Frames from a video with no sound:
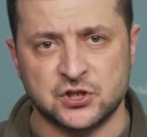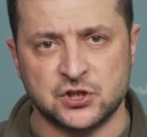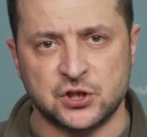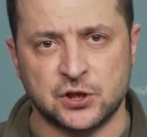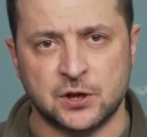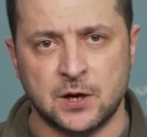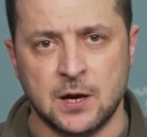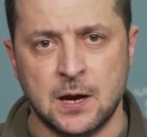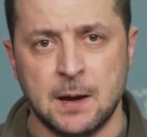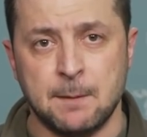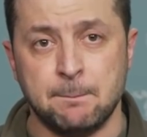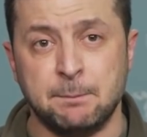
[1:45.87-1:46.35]

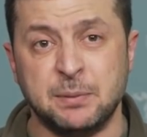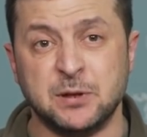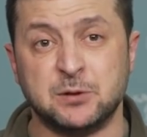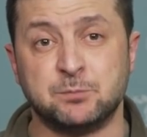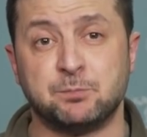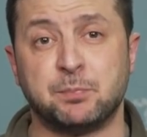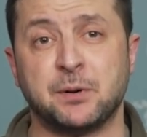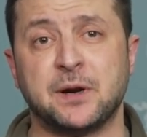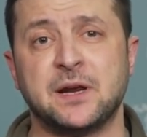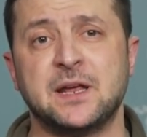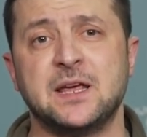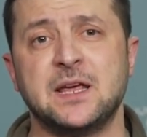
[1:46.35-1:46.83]
not a
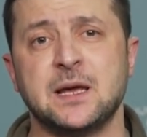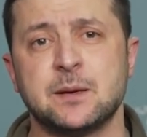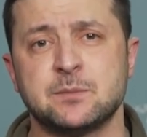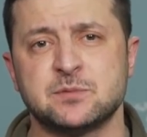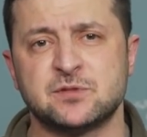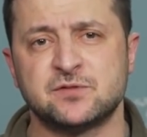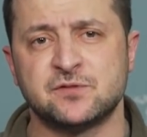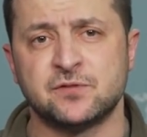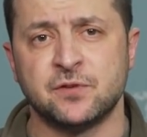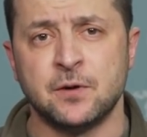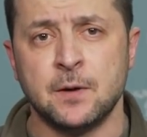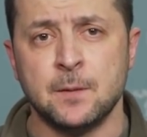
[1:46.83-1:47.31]
single
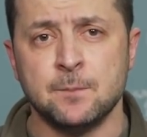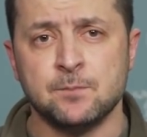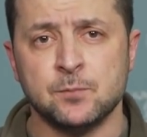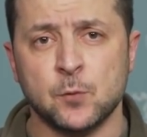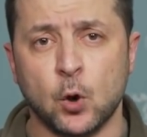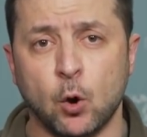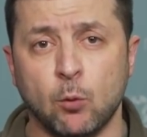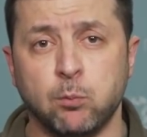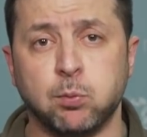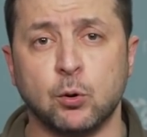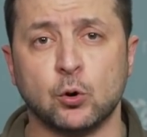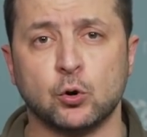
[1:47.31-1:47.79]
Western
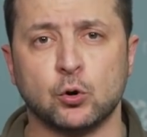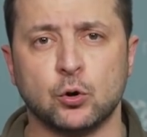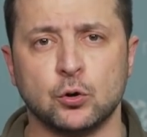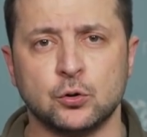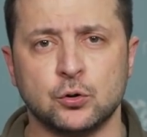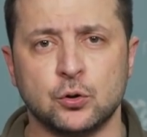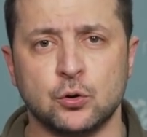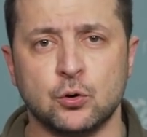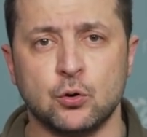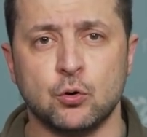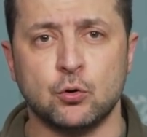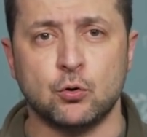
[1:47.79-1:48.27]

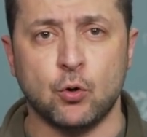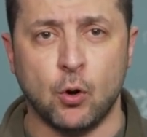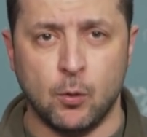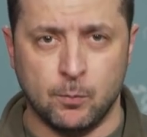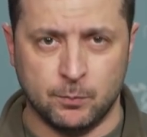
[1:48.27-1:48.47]
politician,